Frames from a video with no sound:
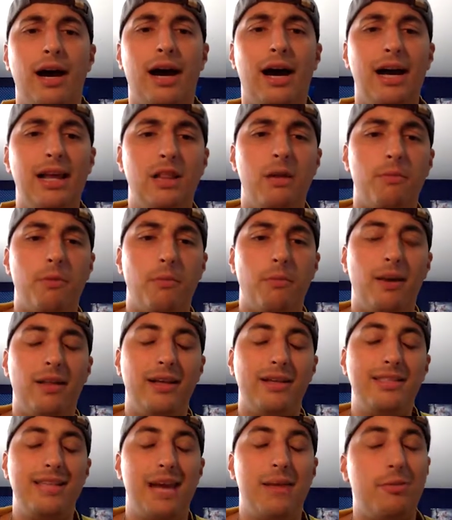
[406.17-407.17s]
in the Premier
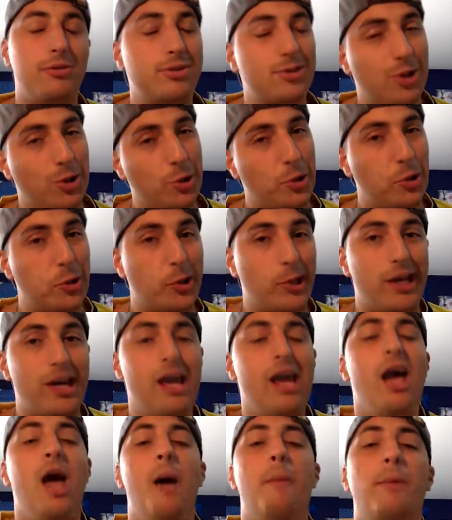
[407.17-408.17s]
League table, still
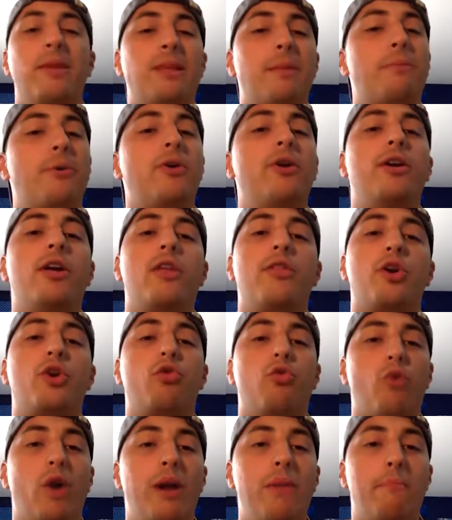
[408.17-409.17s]
early. But they put in another
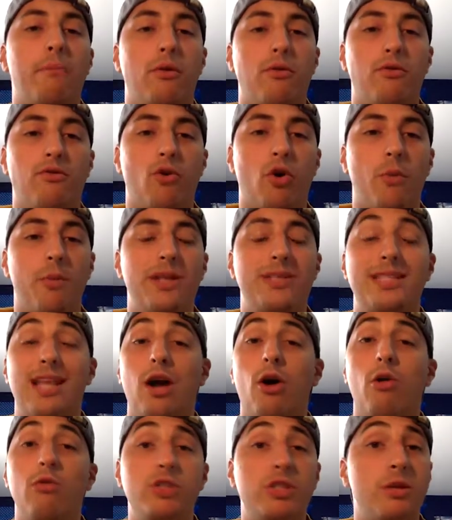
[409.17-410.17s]
great performance. They
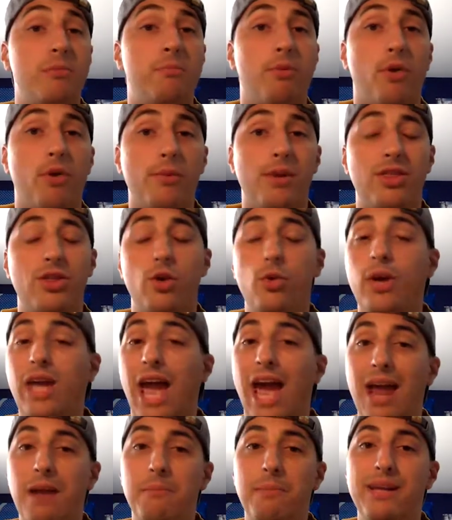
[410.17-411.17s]
hosted Bournemouth, who
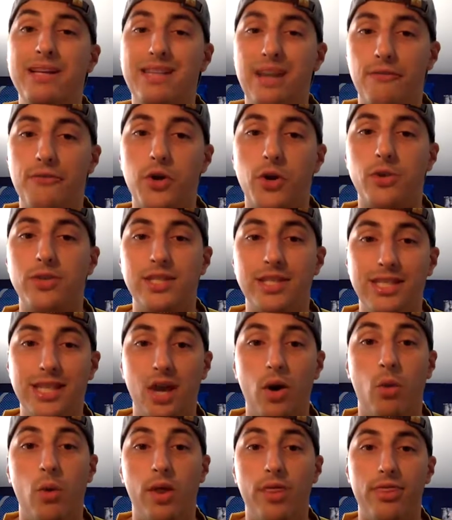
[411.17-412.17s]
can be difficult to
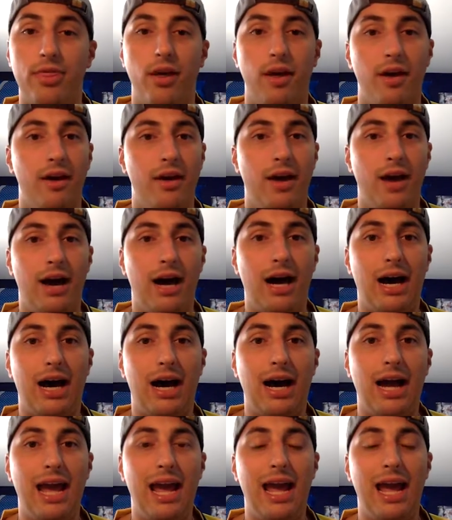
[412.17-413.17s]
deal with,
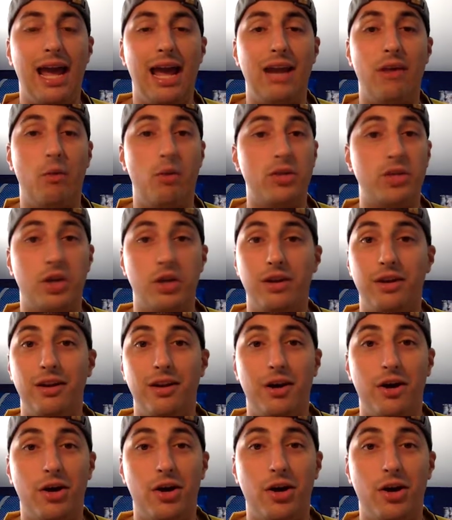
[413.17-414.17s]
and it was a
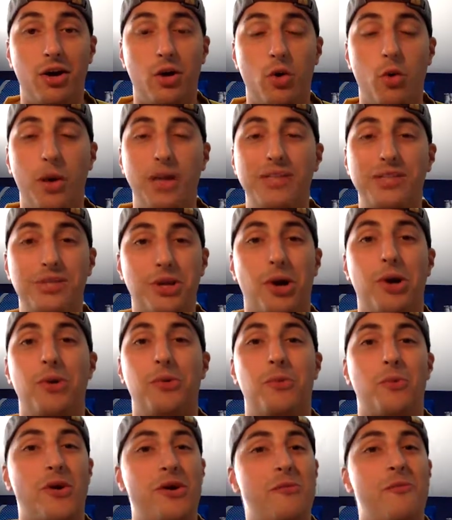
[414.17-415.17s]
quick
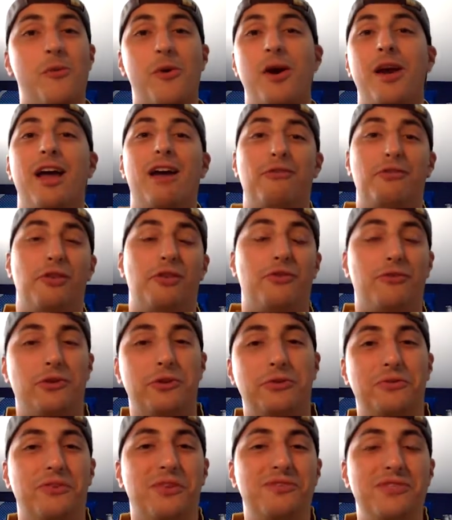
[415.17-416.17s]
start, 1-1 after the
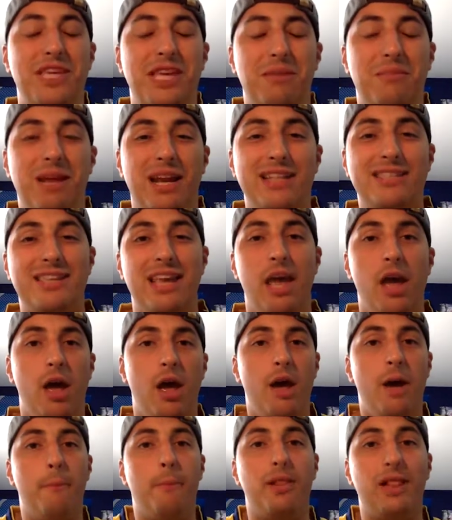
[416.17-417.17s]
first 15 minutes.
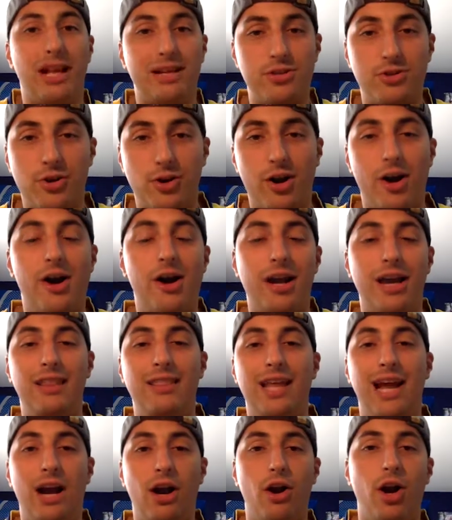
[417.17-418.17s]
But Leicester hung
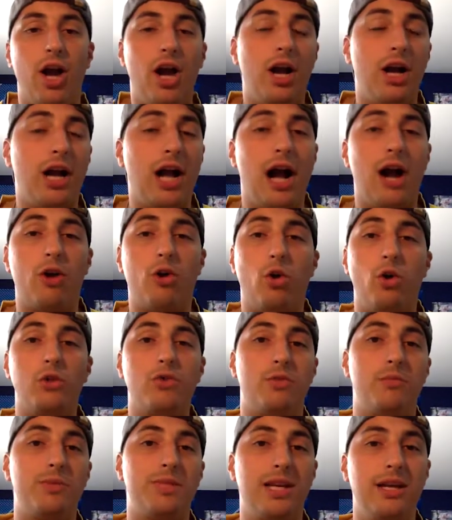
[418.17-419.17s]
in there, got
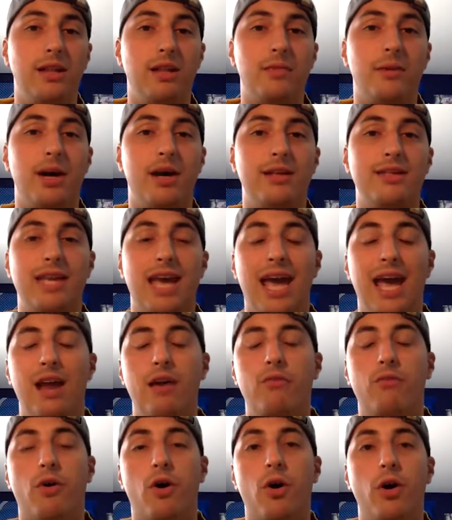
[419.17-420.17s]
goals from Tielemans
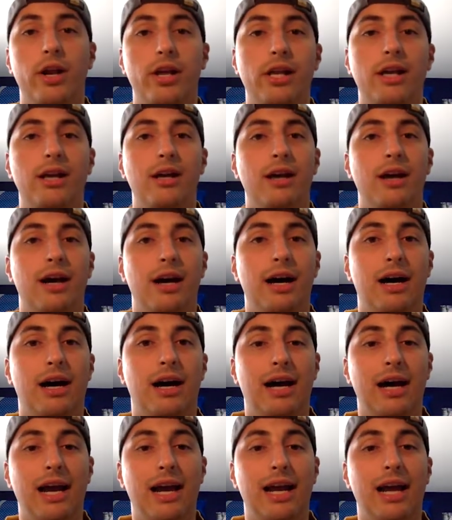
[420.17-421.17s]
and Vardy,
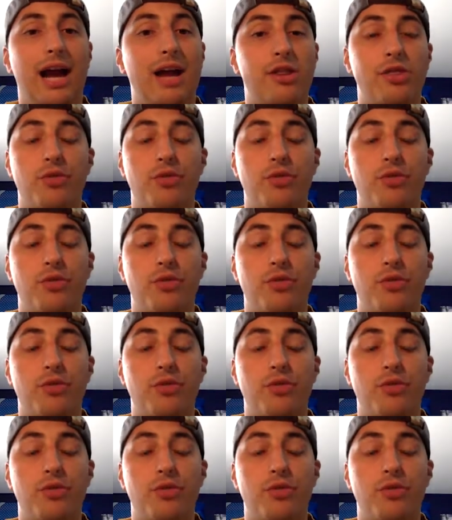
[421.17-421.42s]
and got a